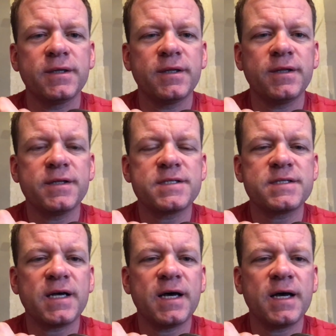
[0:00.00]
in the
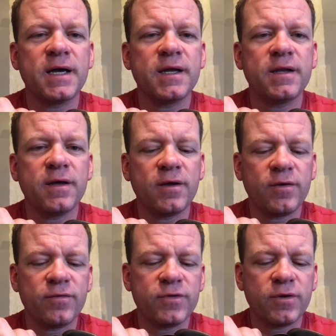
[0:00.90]
side
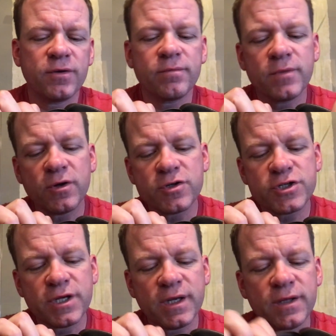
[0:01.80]
of your
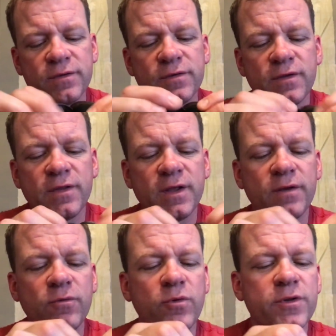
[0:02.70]
shins, and
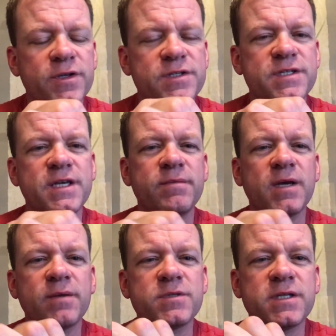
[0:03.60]
then where this seam
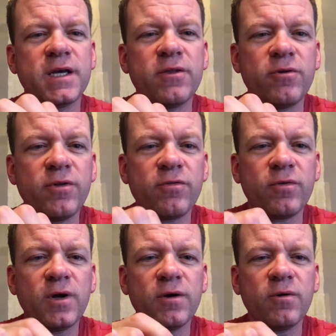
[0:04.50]
comes together in the
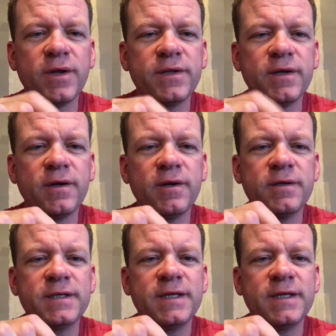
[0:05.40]
front right there,